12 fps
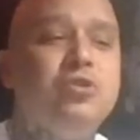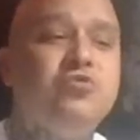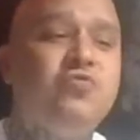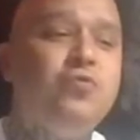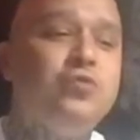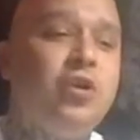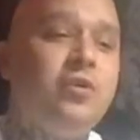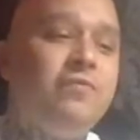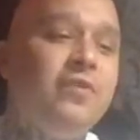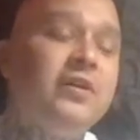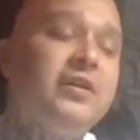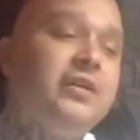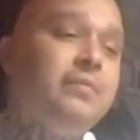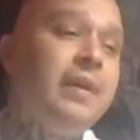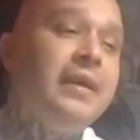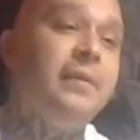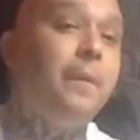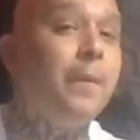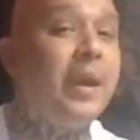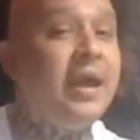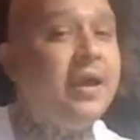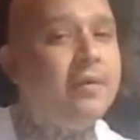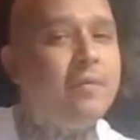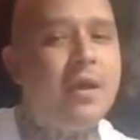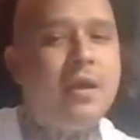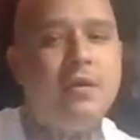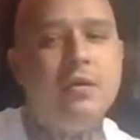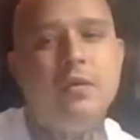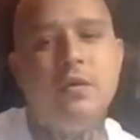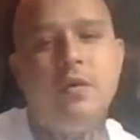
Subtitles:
those fools are fucking making bank, right?